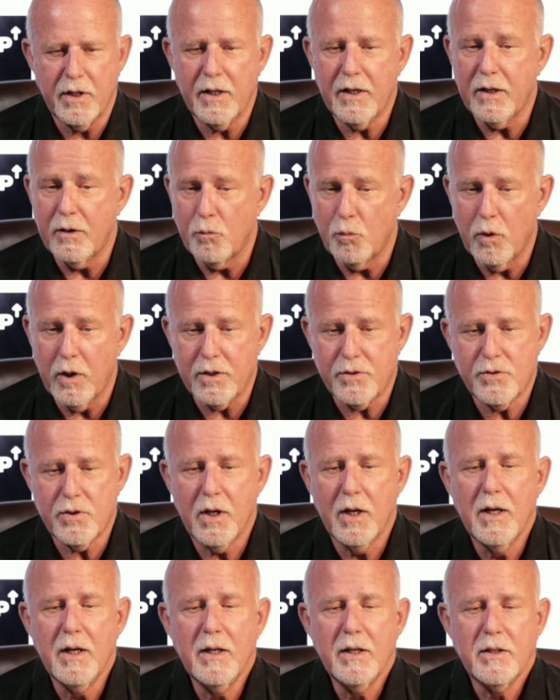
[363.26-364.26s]
in which
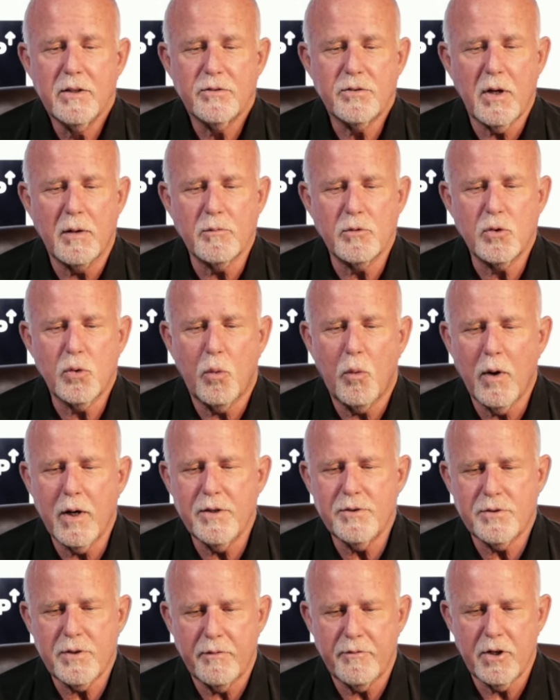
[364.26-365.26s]
some
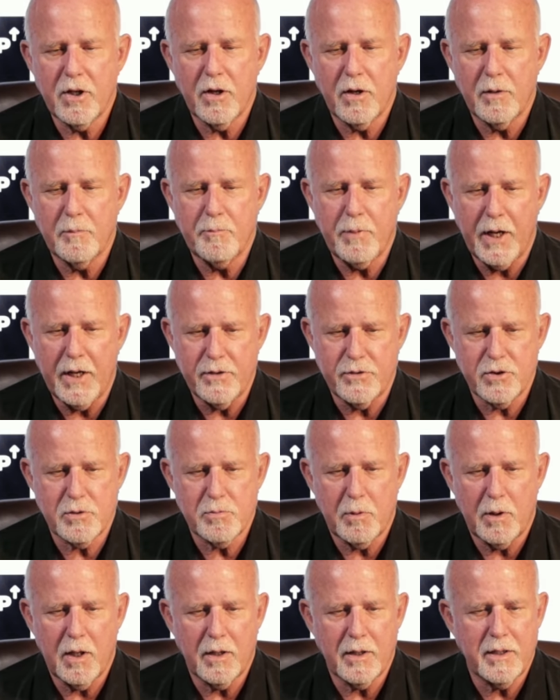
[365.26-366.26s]
2,700 pagers
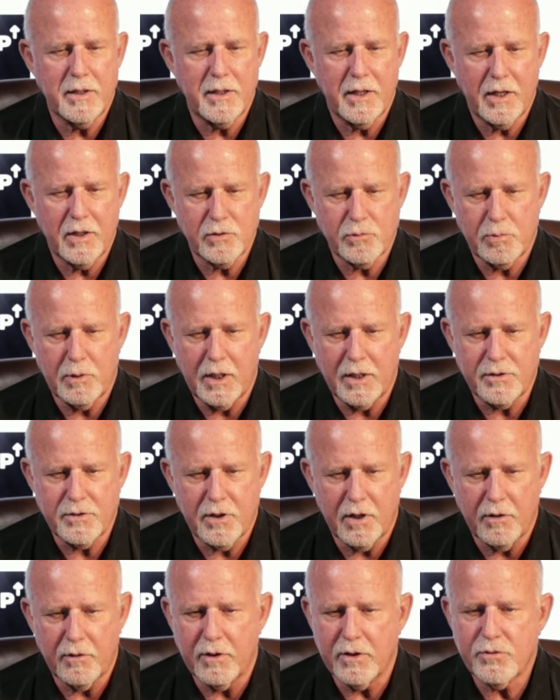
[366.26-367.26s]
belonging to Hezbollah
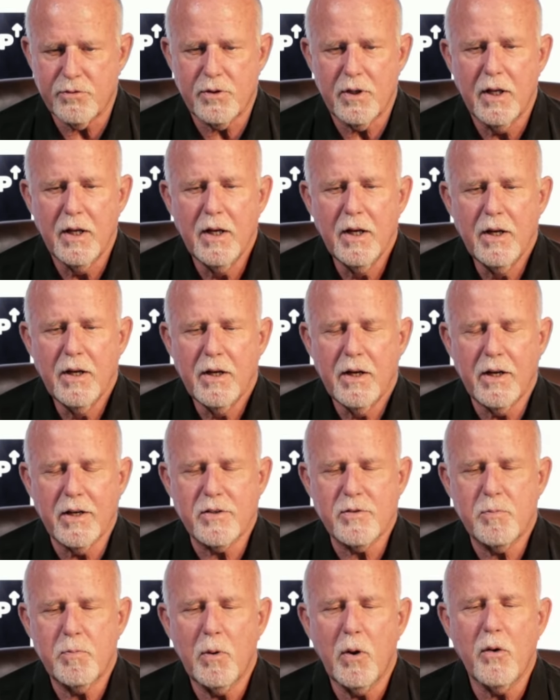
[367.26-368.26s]
terrorists
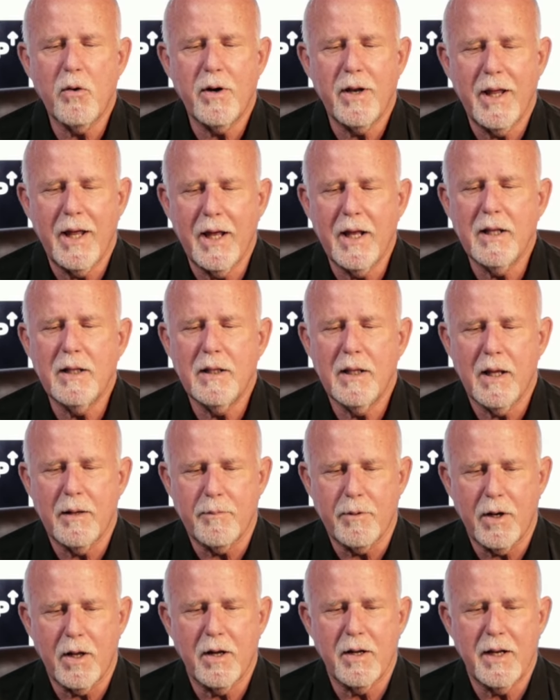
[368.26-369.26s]
exploded in
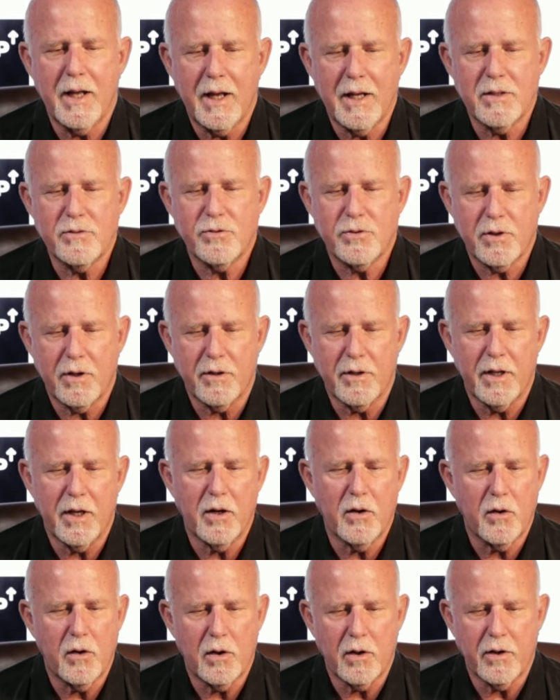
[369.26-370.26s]
Lebanon and
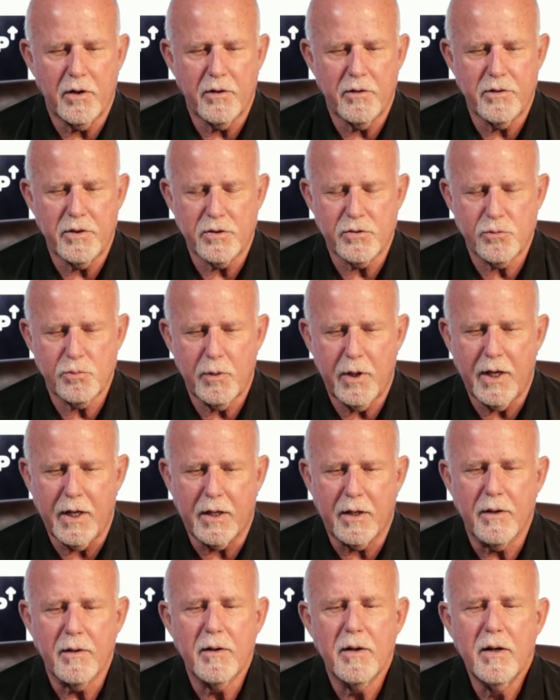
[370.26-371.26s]
Syria earlier this
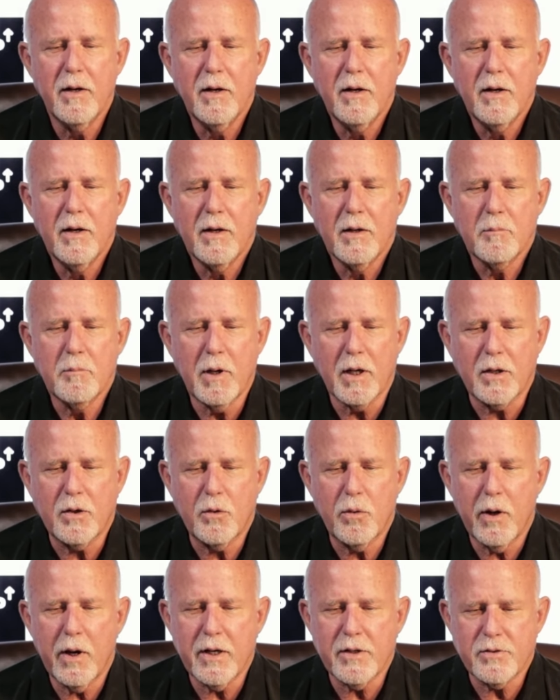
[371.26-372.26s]
week. But
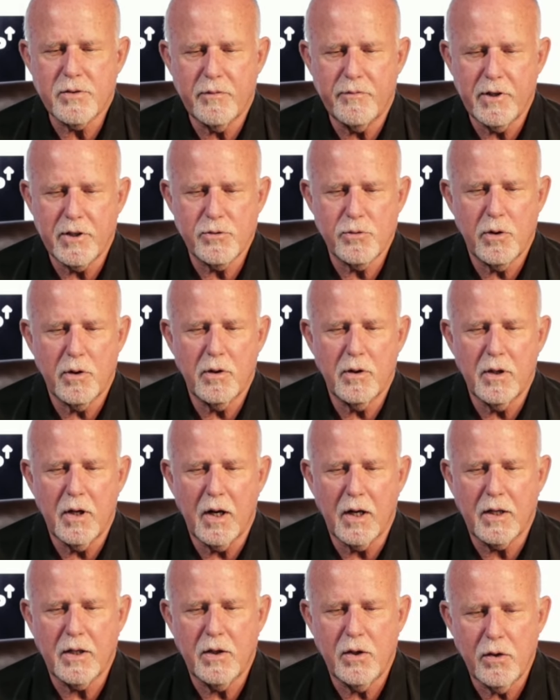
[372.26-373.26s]
critics of Israel
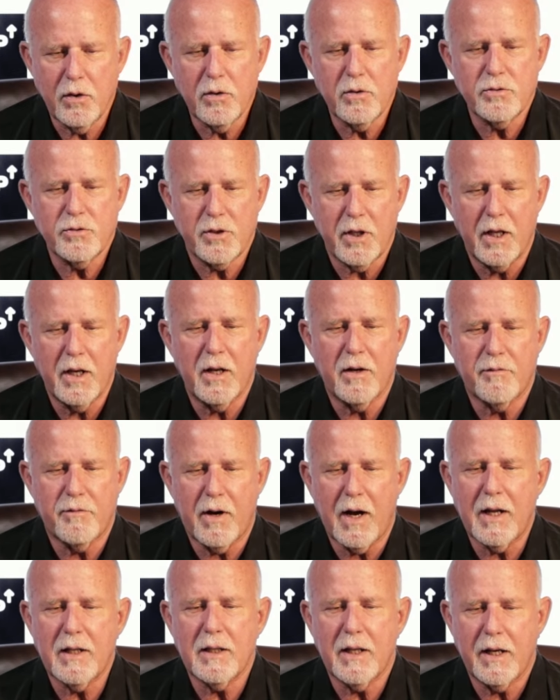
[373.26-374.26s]
accused it of
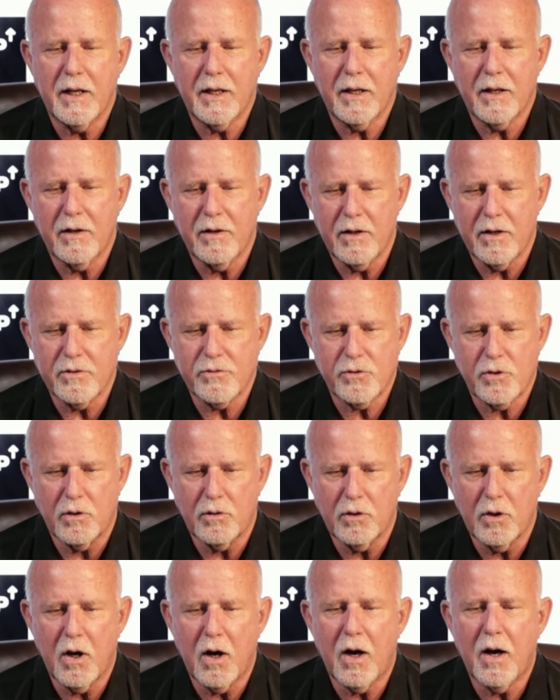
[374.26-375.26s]
violating
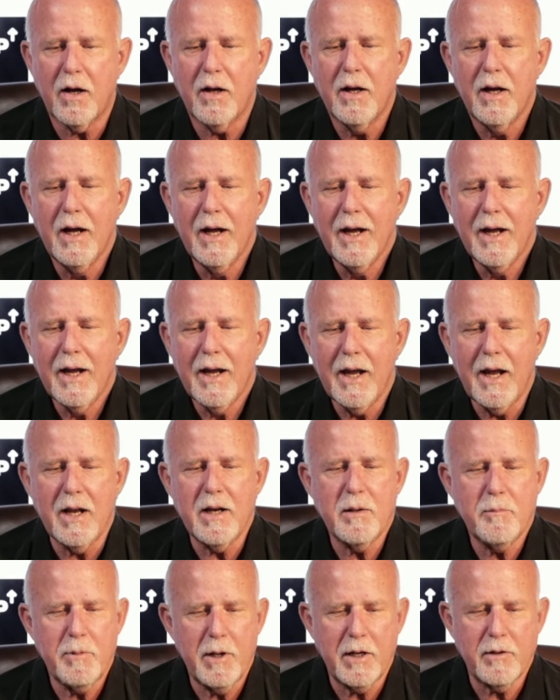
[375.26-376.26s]
international law
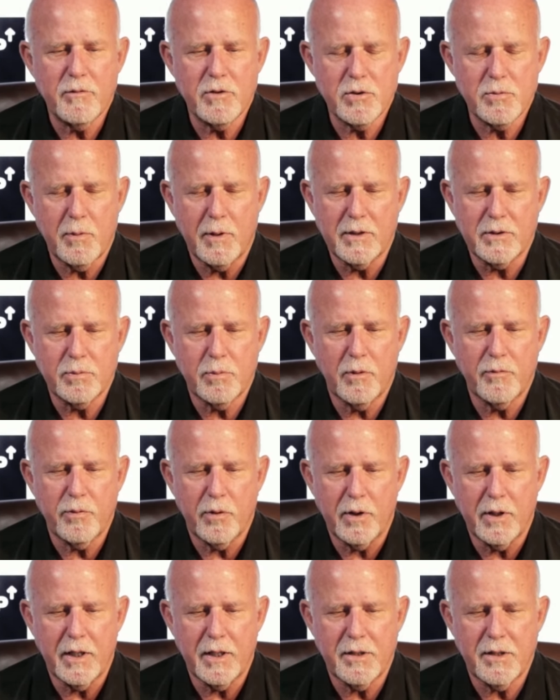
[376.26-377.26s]
and of being responsible
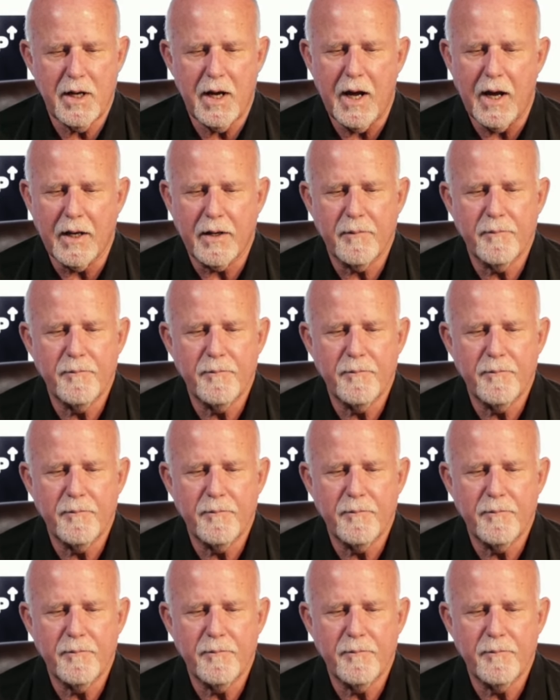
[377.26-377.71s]
for the attack.